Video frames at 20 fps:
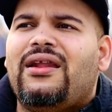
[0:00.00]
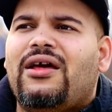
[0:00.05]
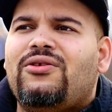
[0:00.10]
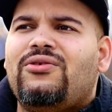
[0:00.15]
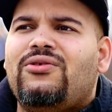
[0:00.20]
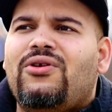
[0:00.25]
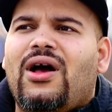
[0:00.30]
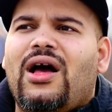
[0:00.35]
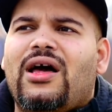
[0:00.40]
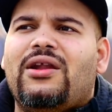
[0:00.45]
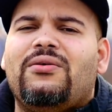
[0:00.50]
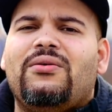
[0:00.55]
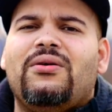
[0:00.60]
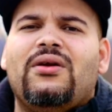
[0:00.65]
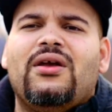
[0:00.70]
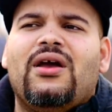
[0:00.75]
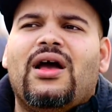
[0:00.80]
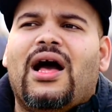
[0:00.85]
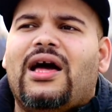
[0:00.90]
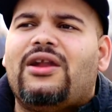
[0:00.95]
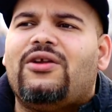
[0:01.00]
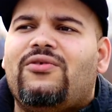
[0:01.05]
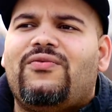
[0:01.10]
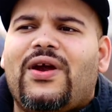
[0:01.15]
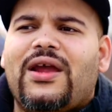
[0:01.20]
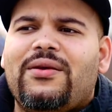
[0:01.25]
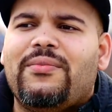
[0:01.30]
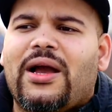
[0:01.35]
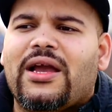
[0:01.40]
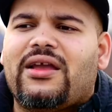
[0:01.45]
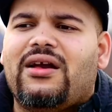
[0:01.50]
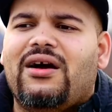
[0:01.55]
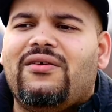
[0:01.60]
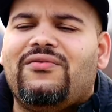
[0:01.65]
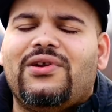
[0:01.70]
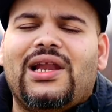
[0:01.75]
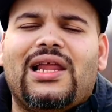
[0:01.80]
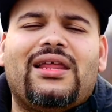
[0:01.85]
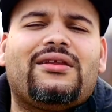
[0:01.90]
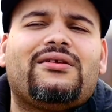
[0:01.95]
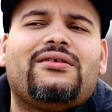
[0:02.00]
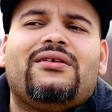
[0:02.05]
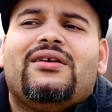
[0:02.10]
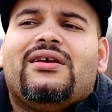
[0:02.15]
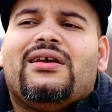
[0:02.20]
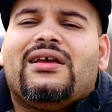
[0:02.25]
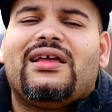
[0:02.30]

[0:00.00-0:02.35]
I don't know how to how to write my cover letter.